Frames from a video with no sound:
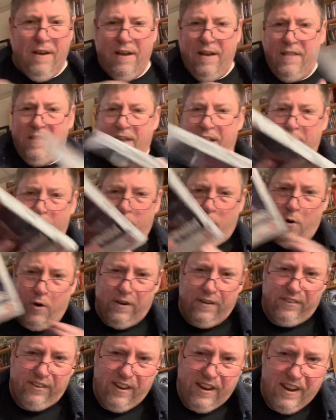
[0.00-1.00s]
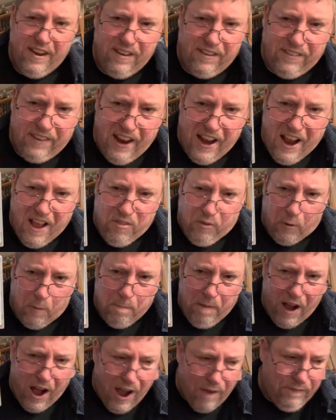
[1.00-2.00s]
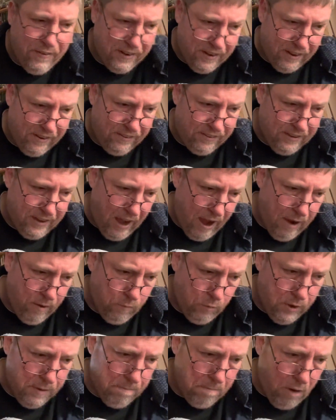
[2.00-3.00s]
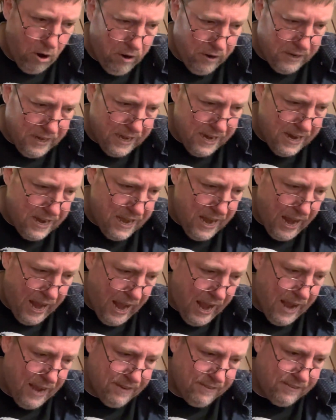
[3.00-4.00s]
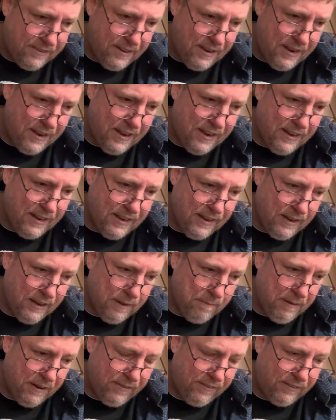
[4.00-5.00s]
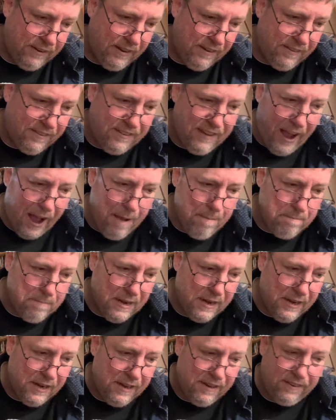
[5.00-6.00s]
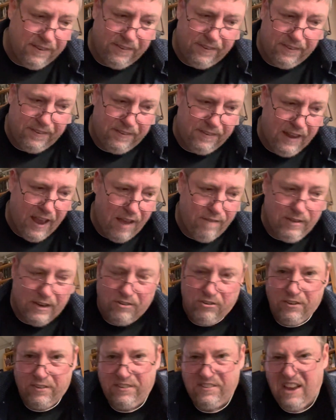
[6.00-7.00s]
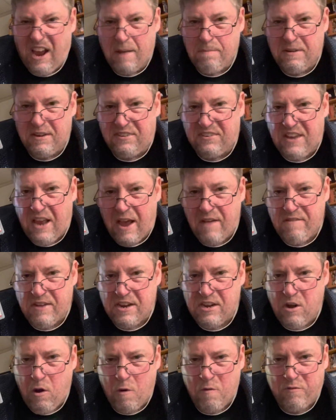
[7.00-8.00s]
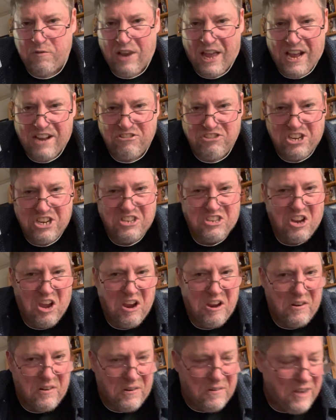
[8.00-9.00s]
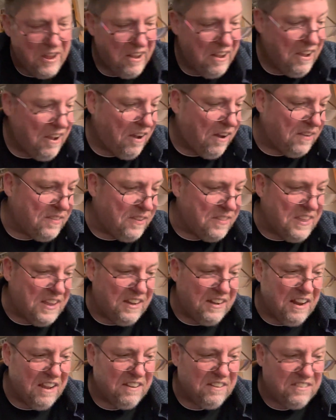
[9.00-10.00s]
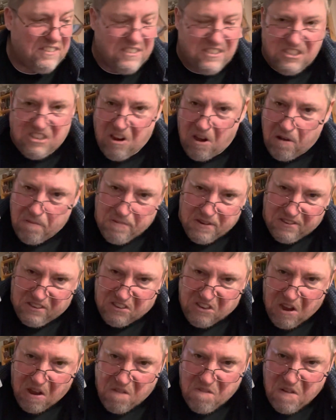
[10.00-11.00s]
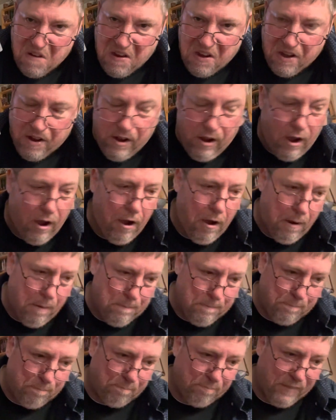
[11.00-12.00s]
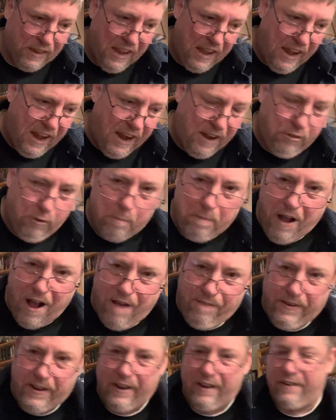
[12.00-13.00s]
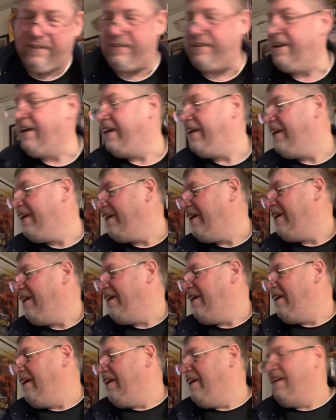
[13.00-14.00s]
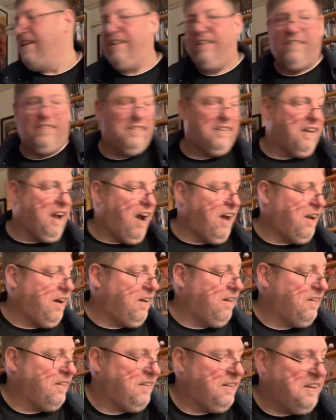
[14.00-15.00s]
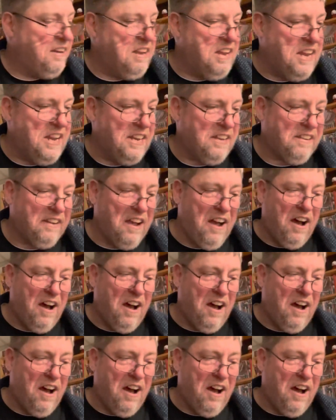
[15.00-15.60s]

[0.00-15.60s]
Then, of course, his Anthropophagus got remarketed as let me see, Zombi 7, just Zombi 7, no flashy title other than Zombi 7. Anthropophagus, it's kind of neat.